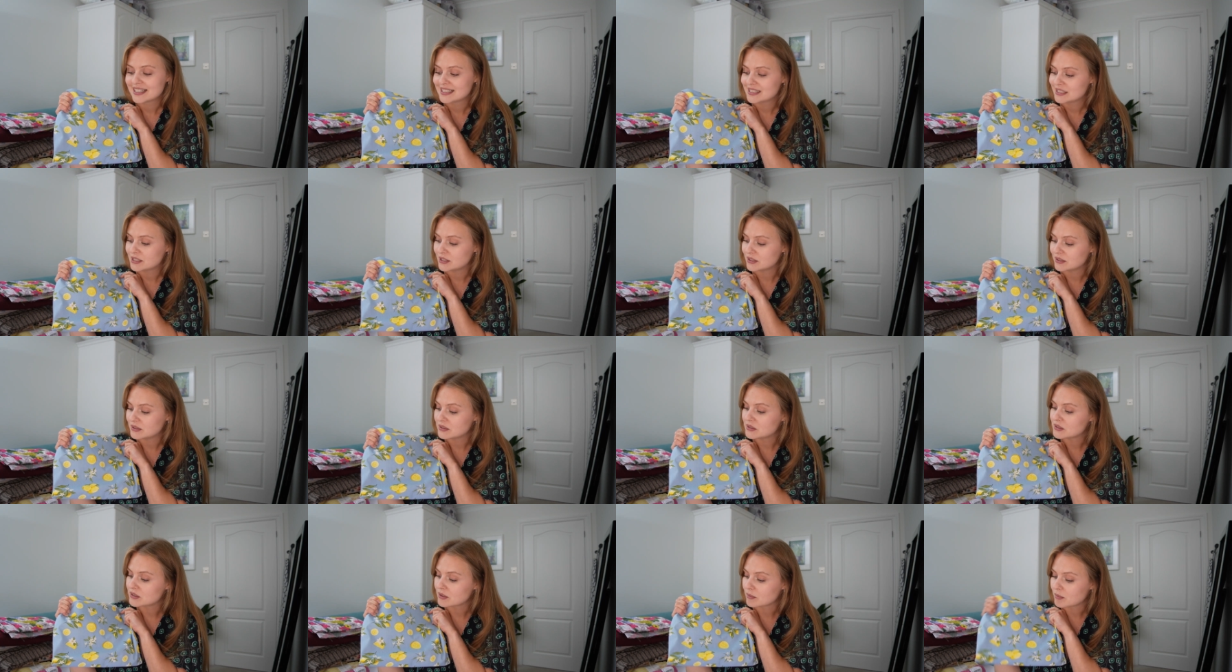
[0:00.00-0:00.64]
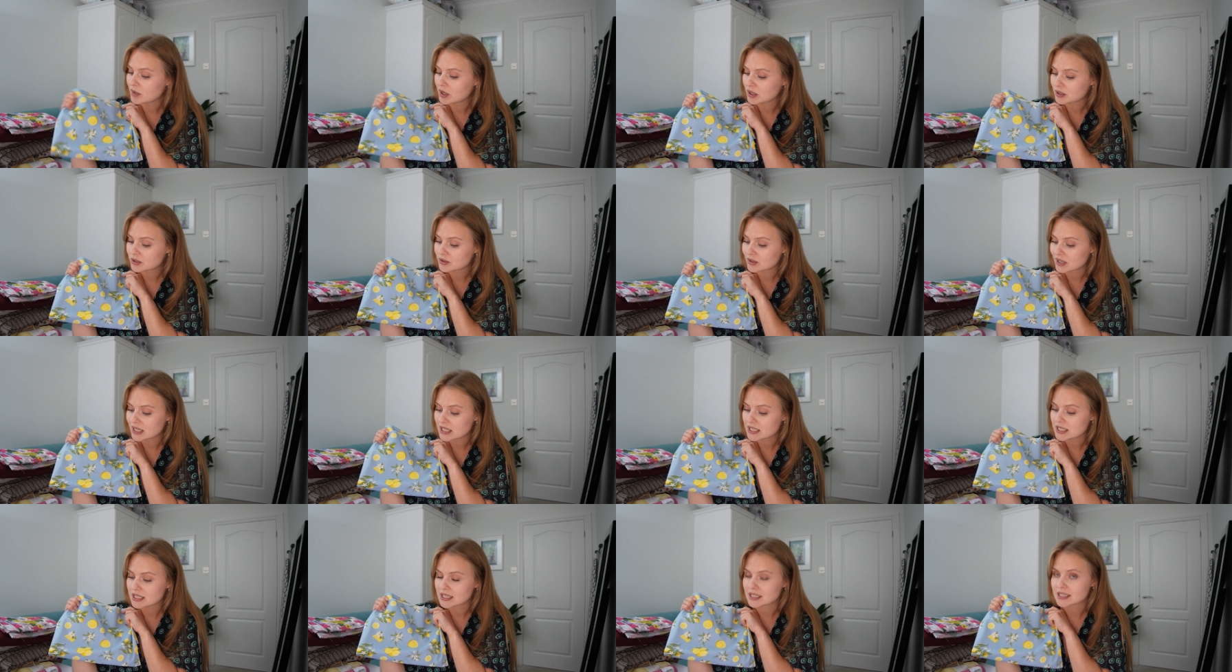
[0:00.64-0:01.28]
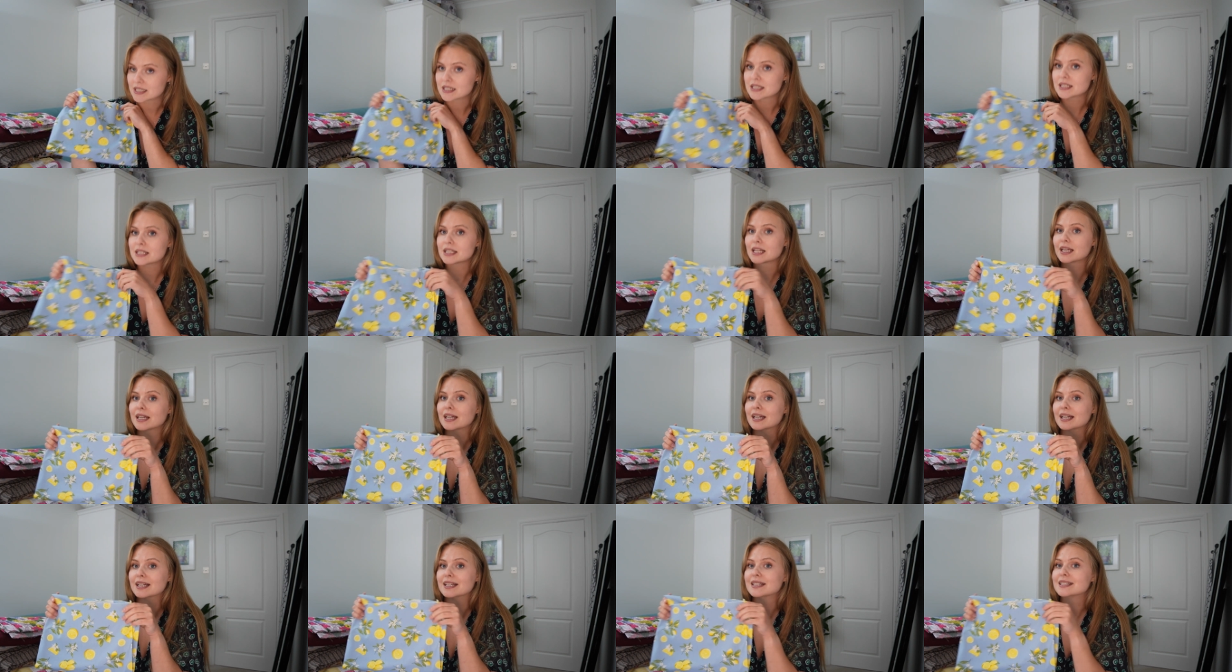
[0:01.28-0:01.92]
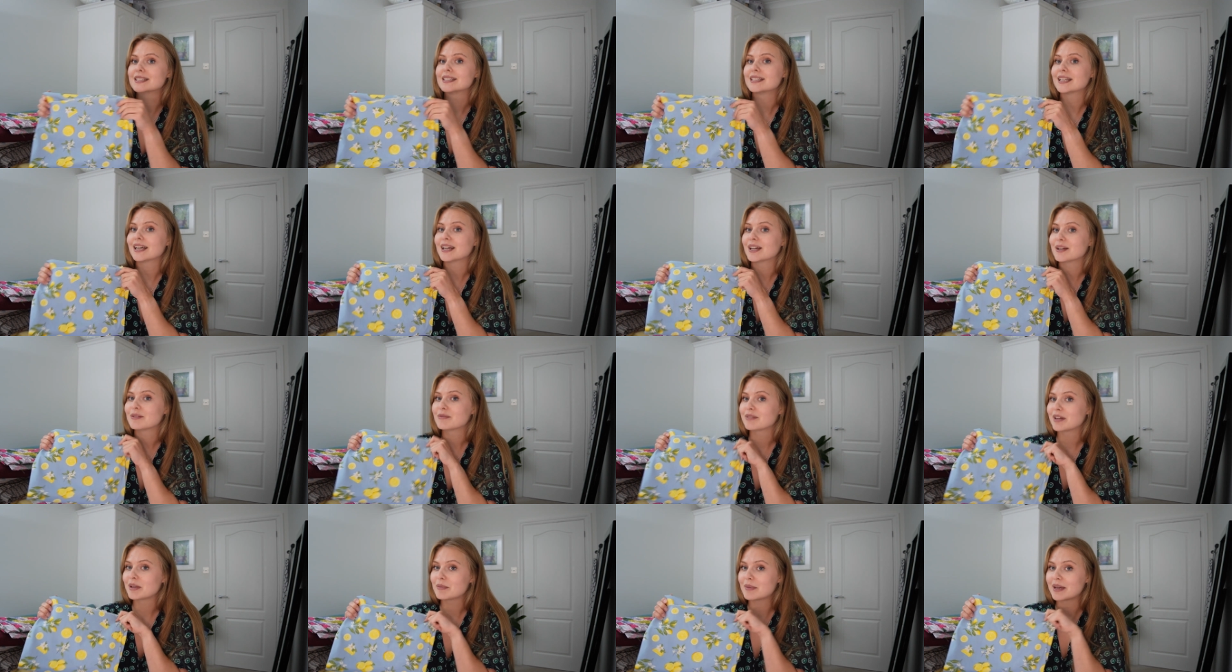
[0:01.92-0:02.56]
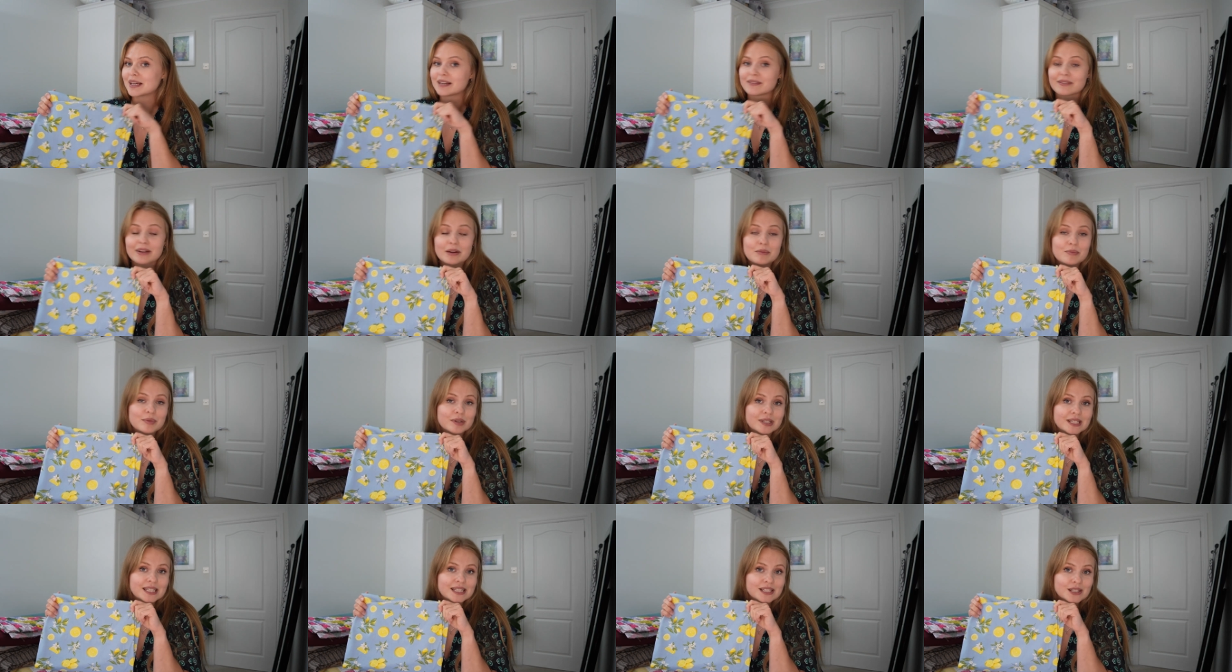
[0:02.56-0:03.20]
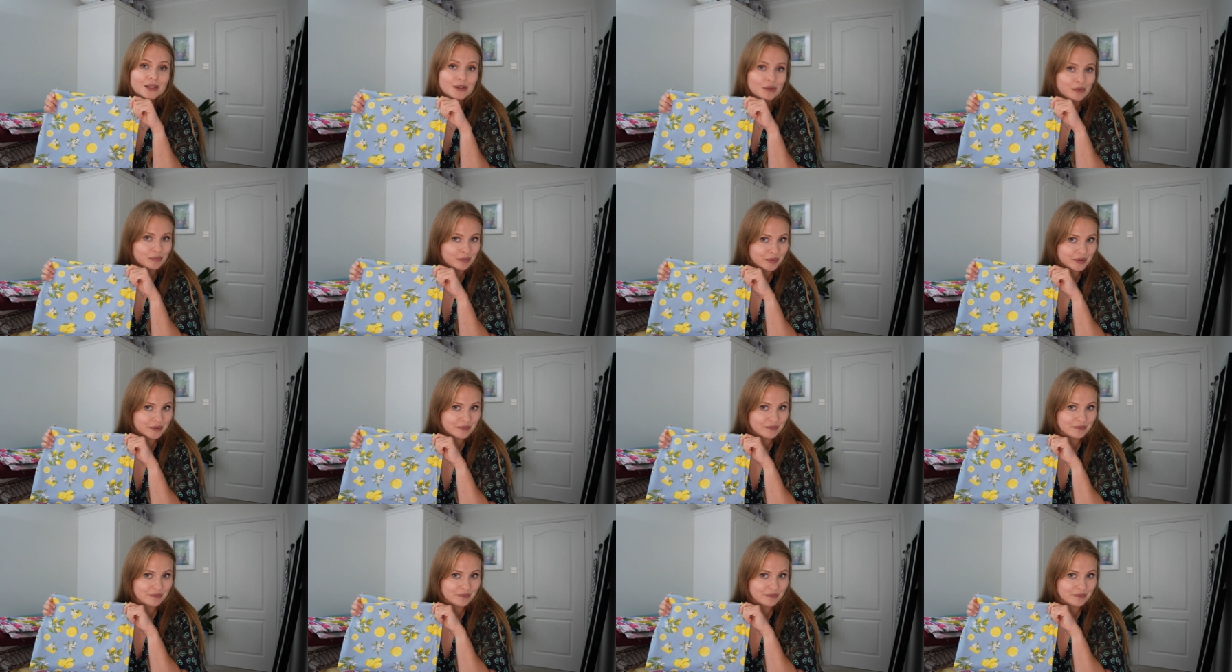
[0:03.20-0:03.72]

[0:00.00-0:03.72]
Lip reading: do some alterations and hopefully make a very pretty top.